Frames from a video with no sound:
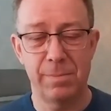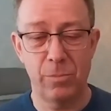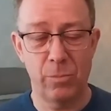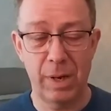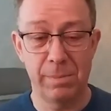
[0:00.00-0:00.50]

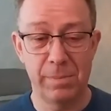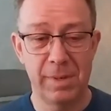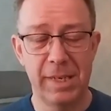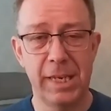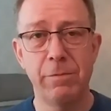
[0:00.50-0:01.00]
well,
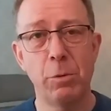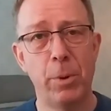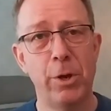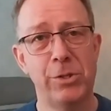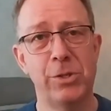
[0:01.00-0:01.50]
evil
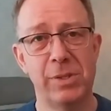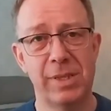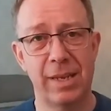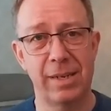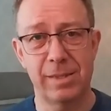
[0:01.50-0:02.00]
persons
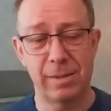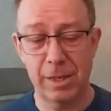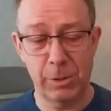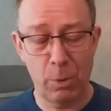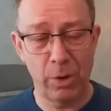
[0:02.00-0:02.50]
can
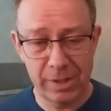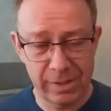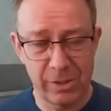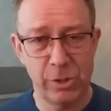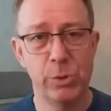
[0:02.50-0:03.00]
exploit
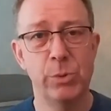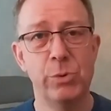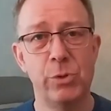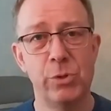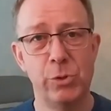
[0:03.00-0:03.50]
and
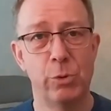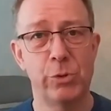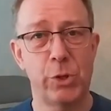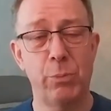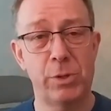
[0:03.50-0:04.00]
use your
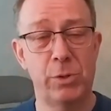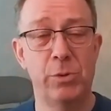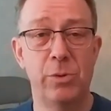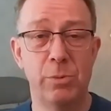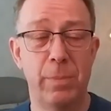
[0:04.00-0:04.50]
software to
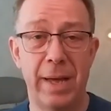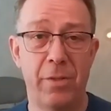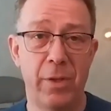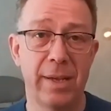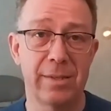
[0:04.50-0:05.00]
do
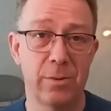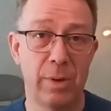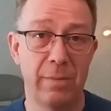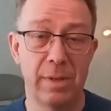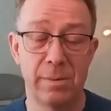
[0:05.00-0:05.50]
bad things or
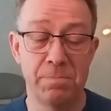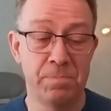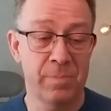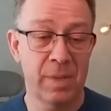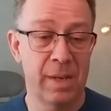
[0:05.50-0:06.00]
even
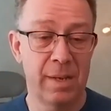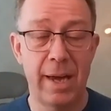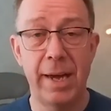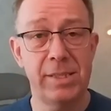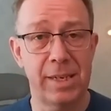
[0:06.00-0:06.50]

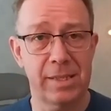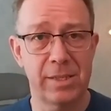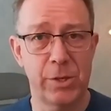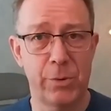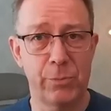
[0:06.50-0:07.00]
hijack the
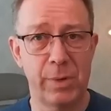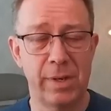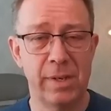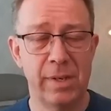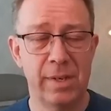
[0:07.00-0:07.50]

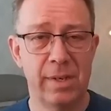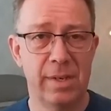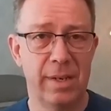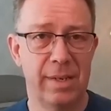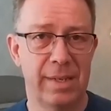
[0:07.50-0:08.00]
software.
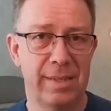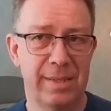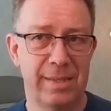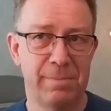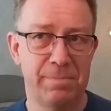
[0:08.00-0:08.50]
And
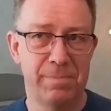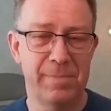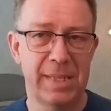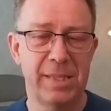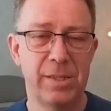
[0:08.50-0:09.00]
that's
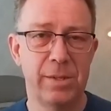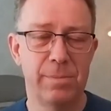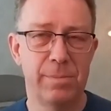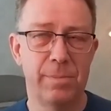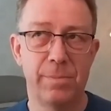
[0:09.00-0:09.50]
let's
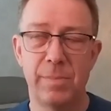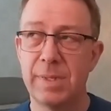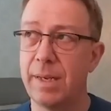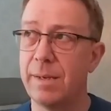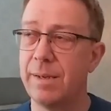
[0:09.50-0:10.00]

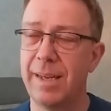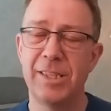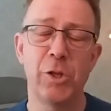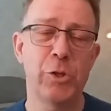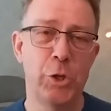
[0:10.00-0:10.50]
say,
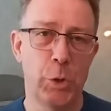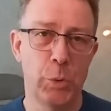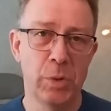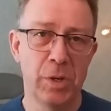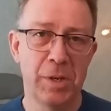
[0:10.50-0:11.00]
it's not
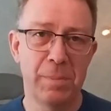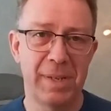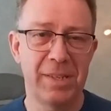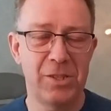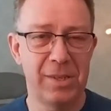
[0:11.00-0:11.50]
new,
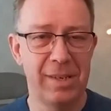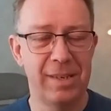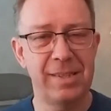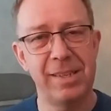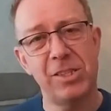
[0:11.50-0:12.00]
but
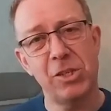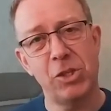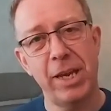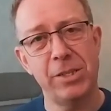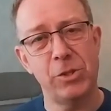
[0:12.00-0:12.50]
it's a
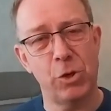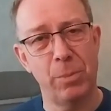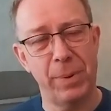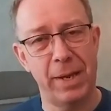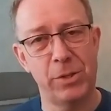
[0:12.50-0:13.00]
change
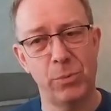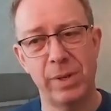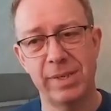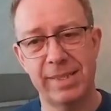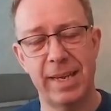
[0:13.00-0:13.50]
compared to when
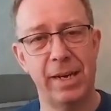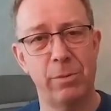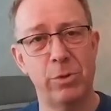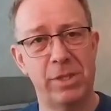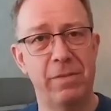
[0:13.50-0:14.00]
the standard
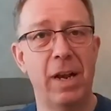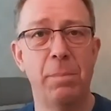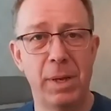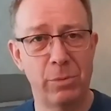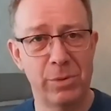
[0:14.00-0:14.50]
was
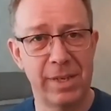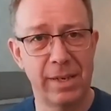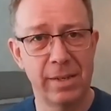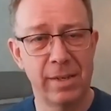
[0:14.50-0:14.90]
developed, I would say.